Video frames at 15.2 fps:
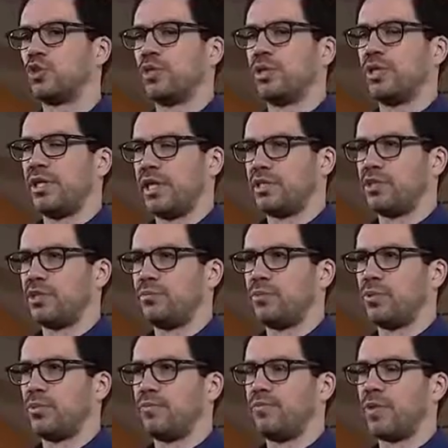It's really that
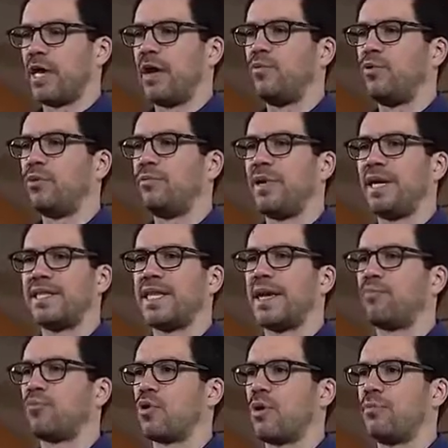simple. I wouldn't make
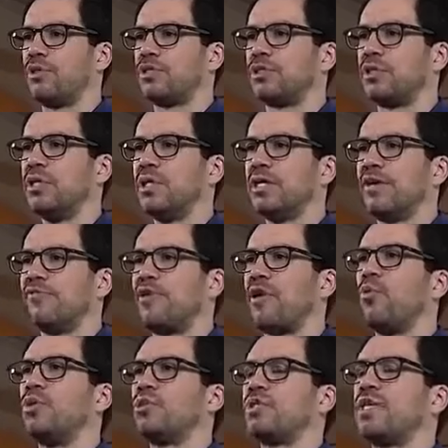that promise if
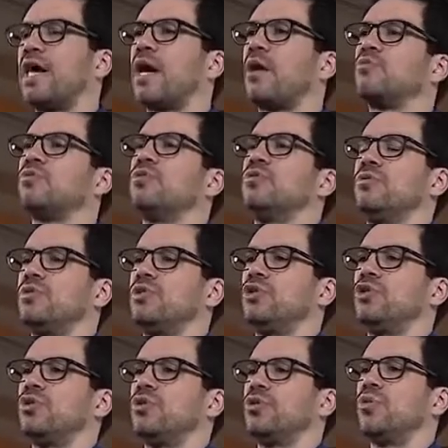I wasn't
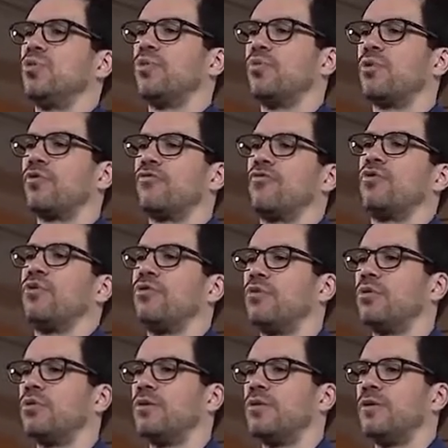absolutely sure it would work for
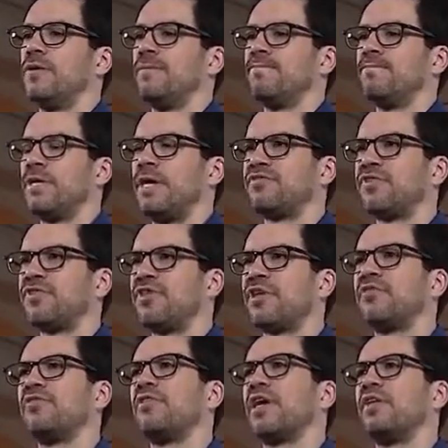you. You have to
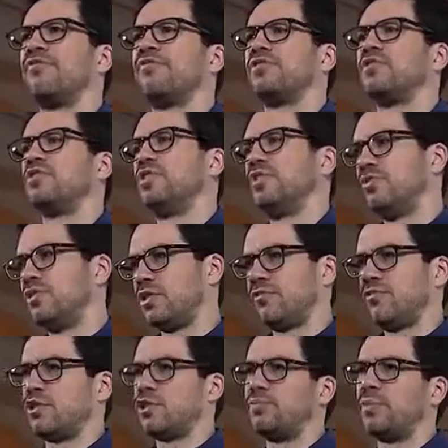think of life as a
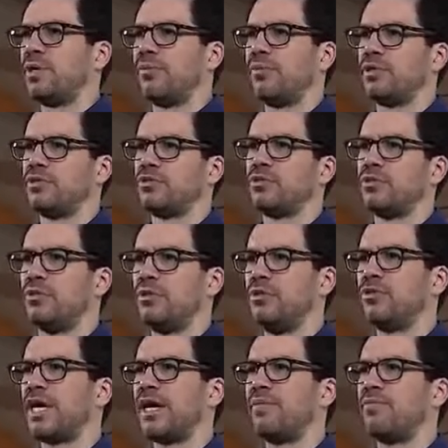series of experiments.
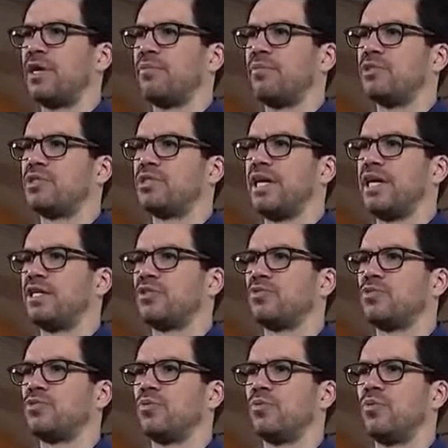You can't make
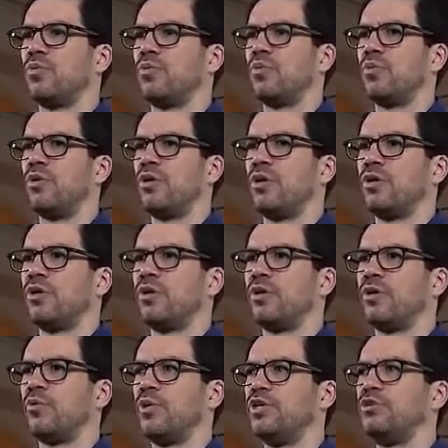mistakes
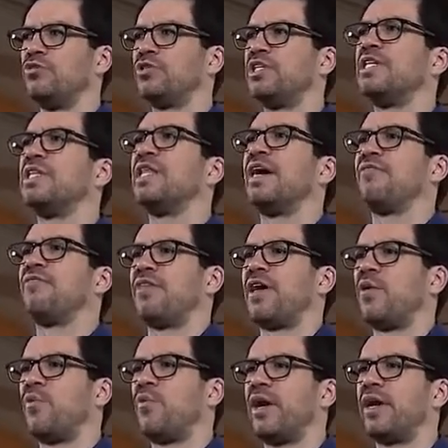when you see life
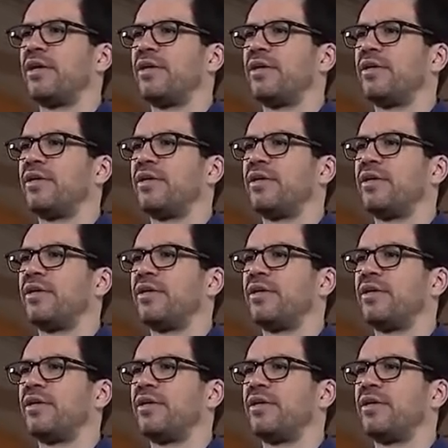that way.